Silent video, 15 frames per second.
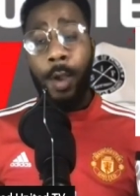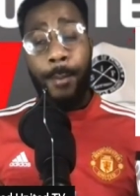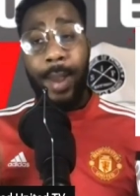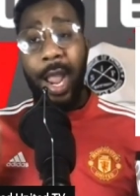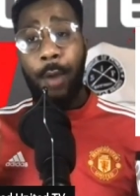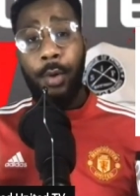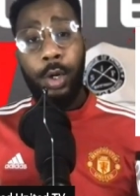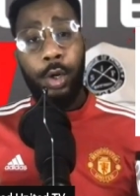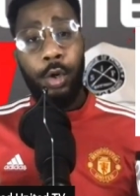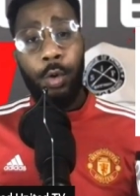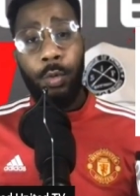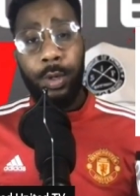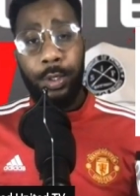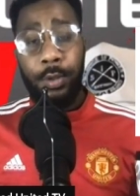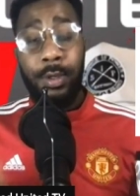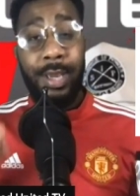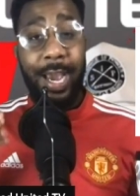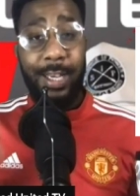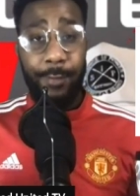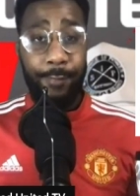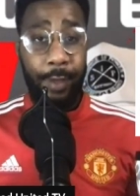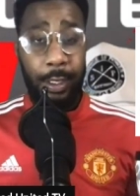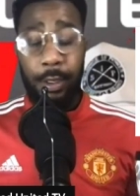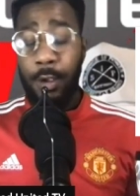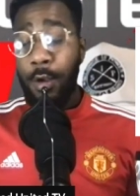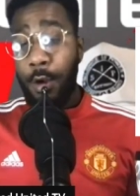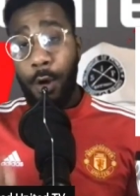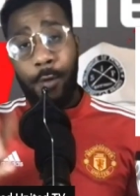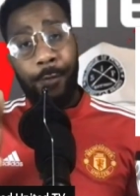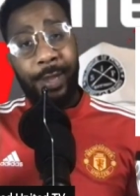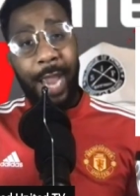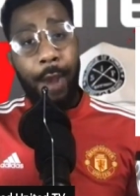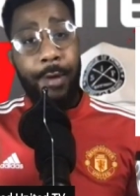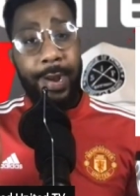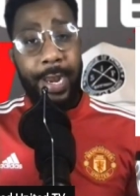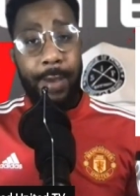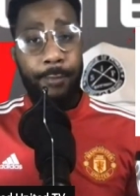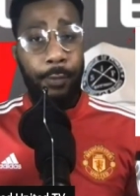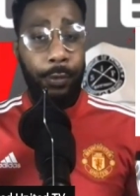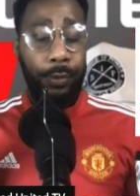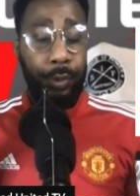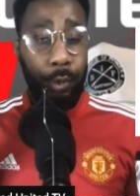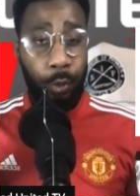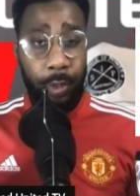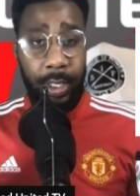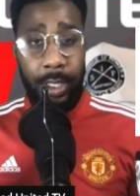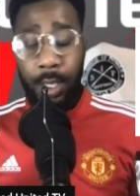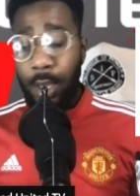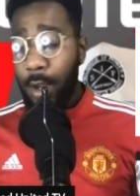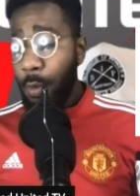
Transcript: But I want to know what you guys think of Gary Neville's tweet.